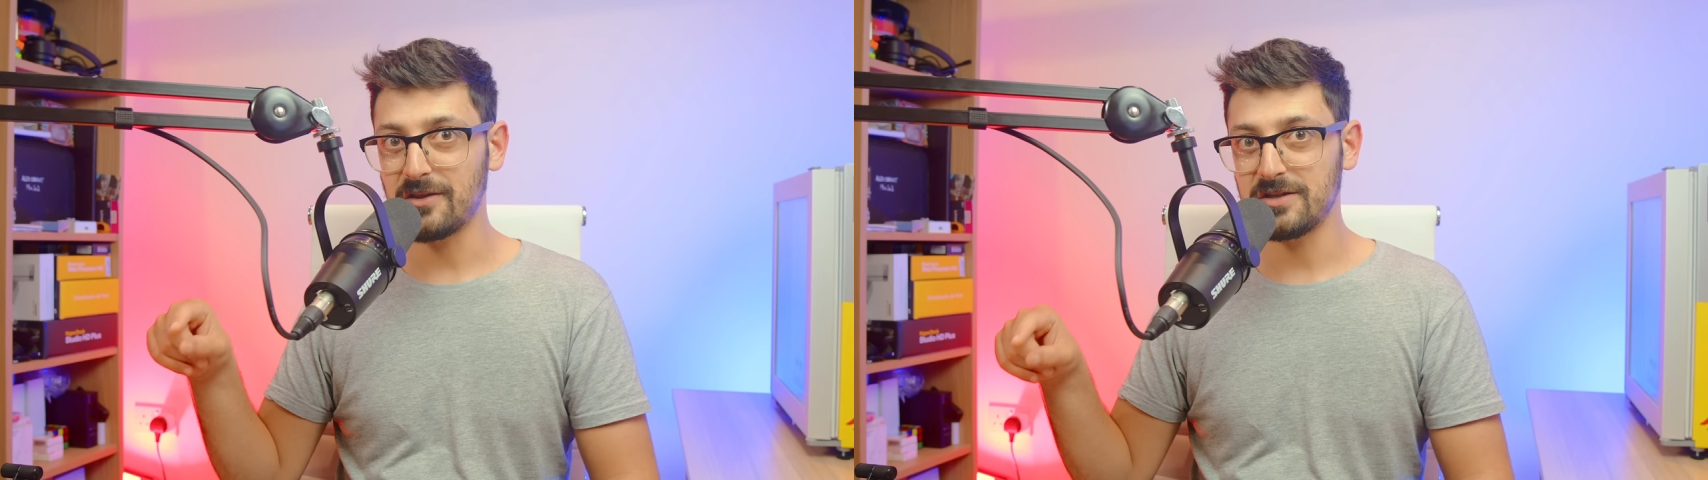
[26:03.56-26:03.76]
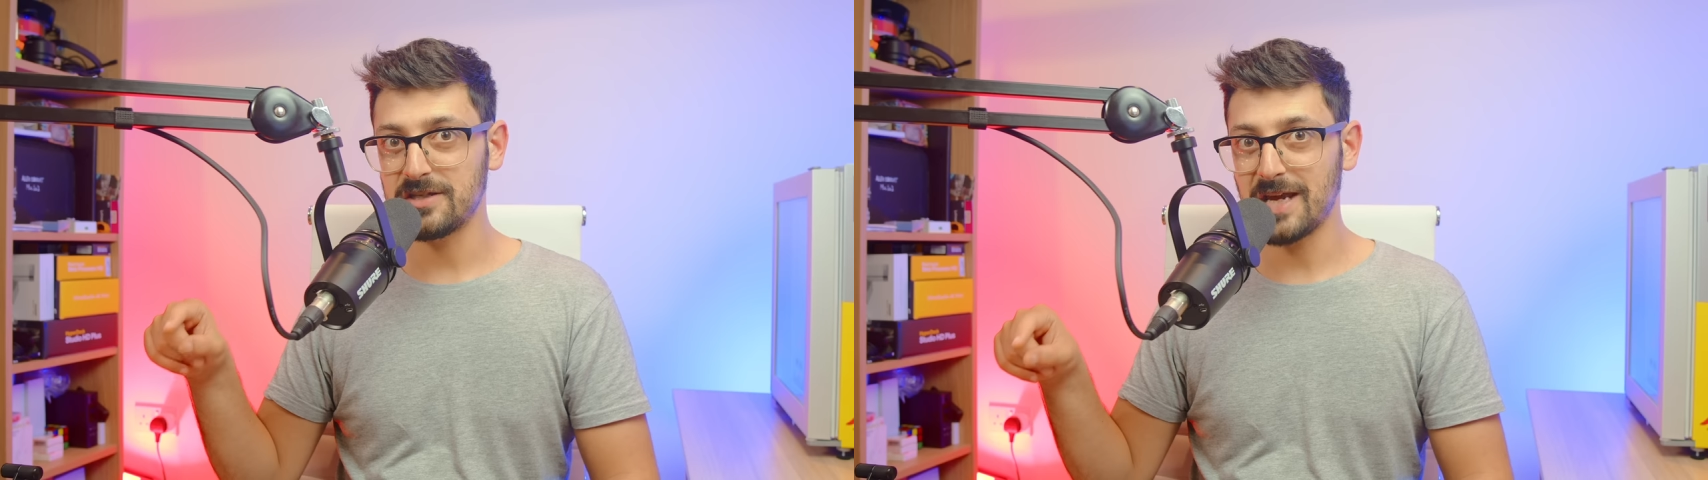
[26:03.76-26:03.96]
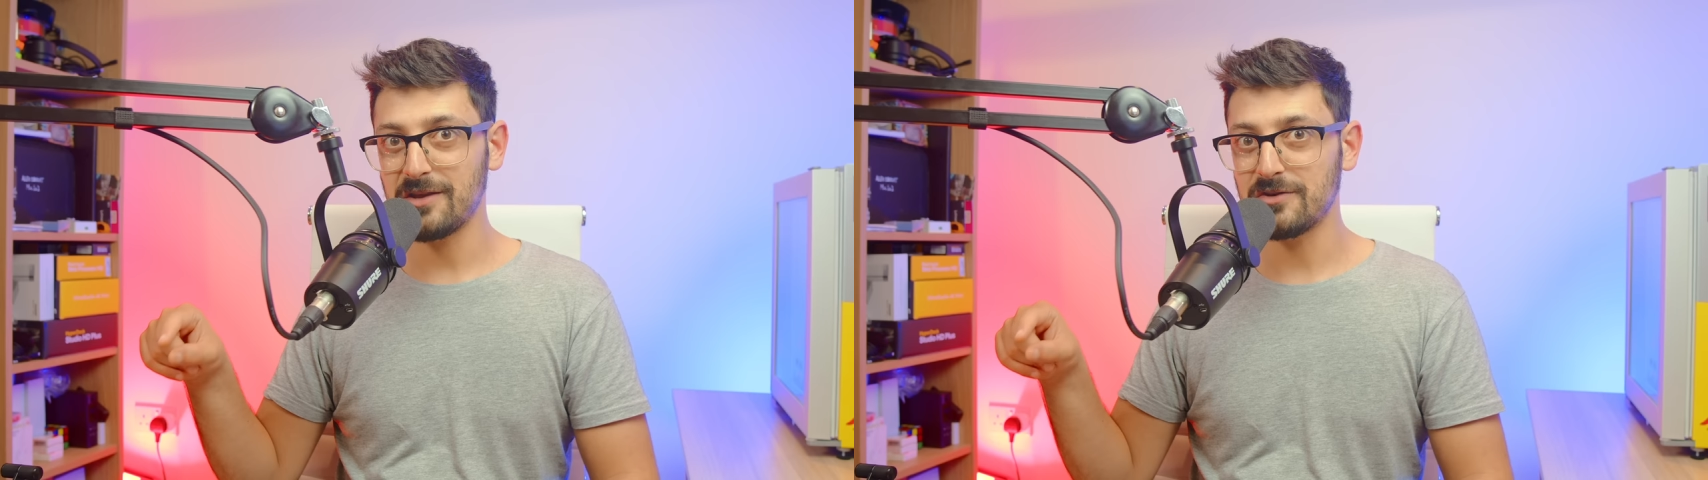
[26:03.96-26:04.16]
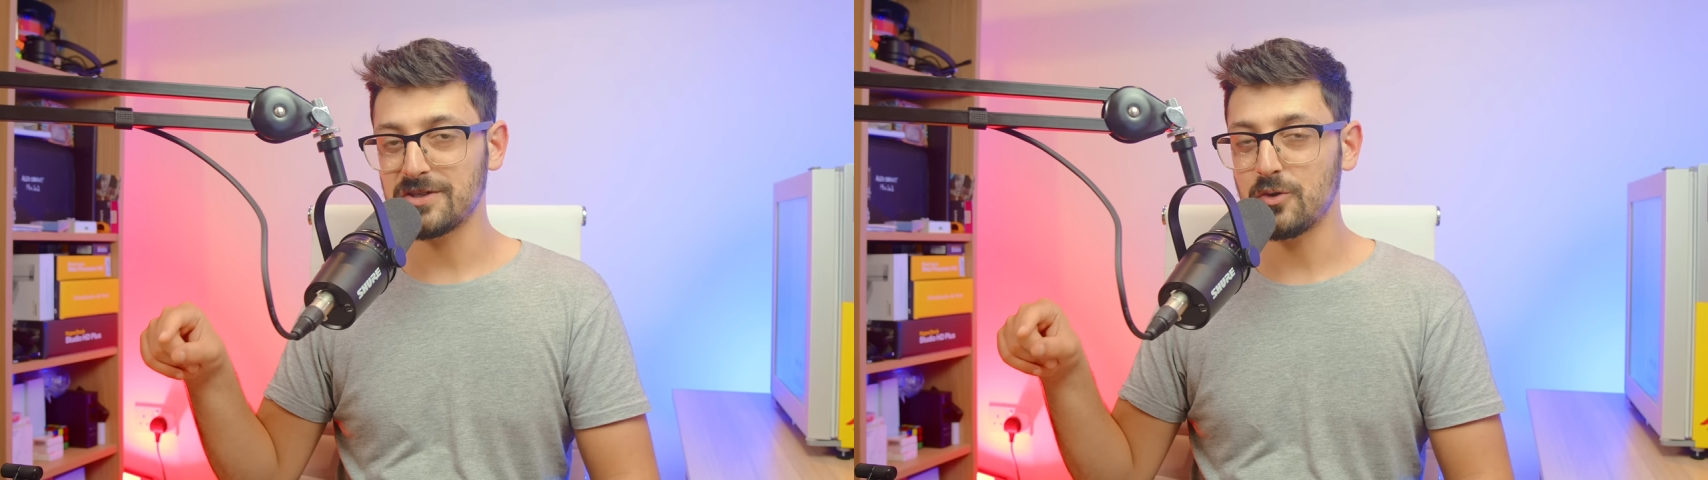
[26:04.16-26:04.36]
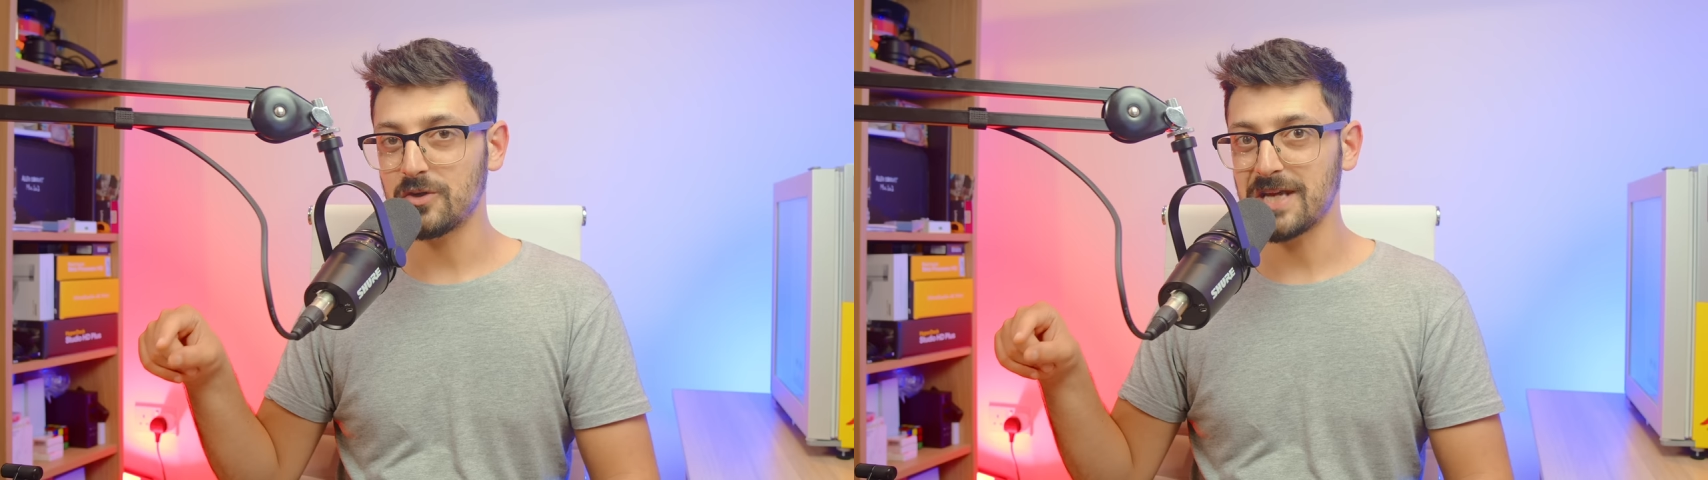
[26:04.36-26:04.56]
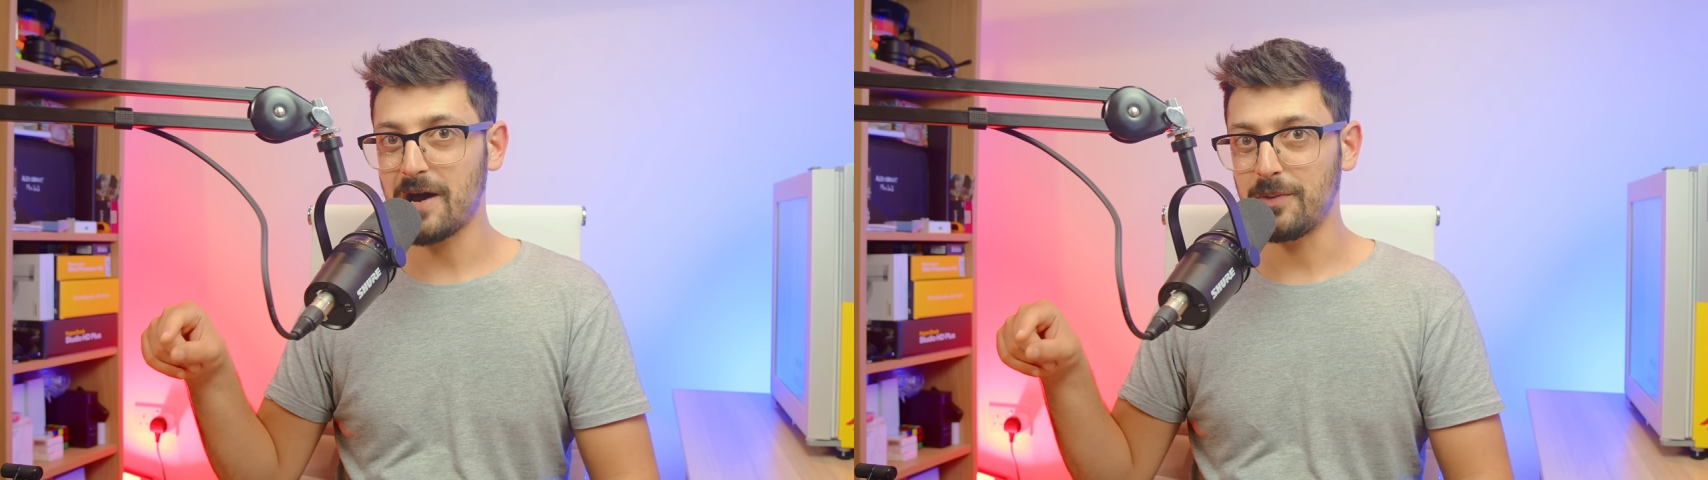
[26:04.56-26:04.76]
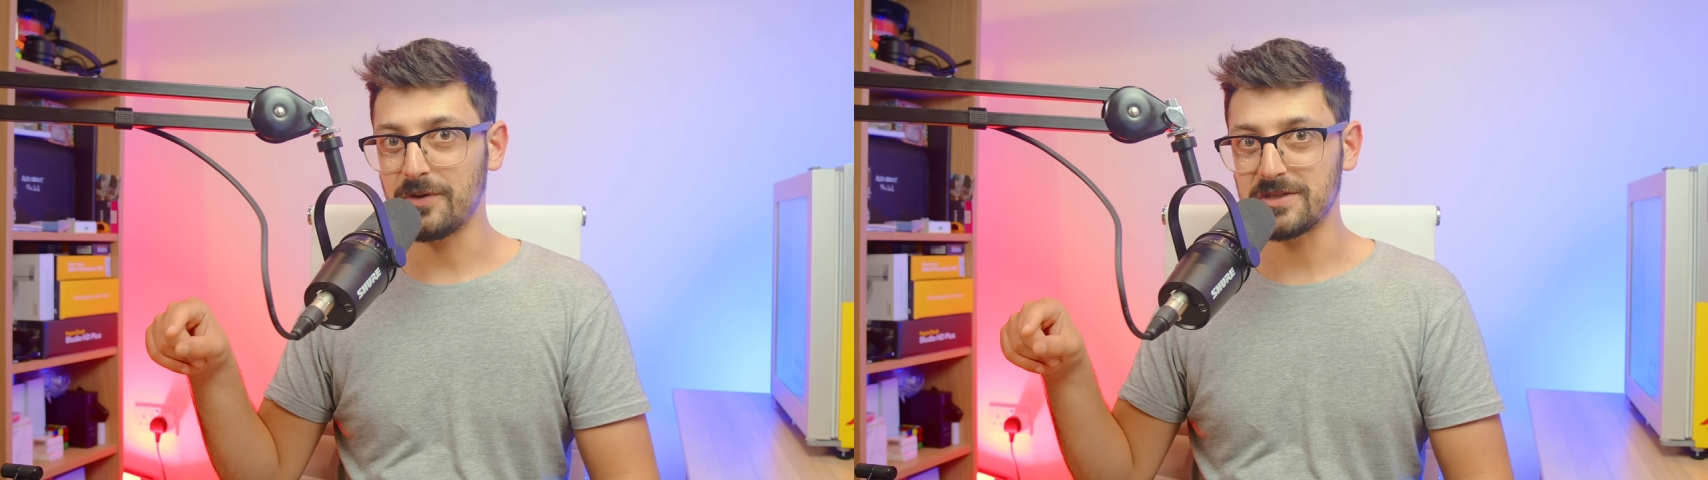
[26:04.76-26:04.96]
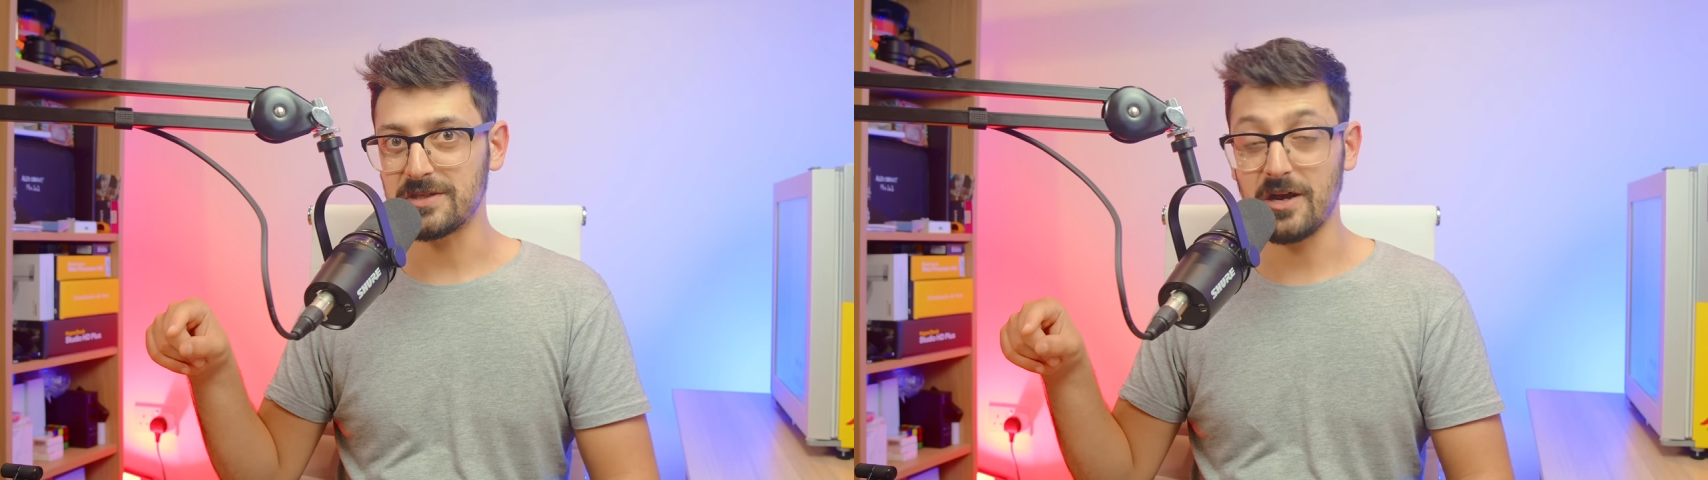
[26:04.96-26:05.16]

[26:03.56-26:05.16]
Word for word: the, take those orcs outputs,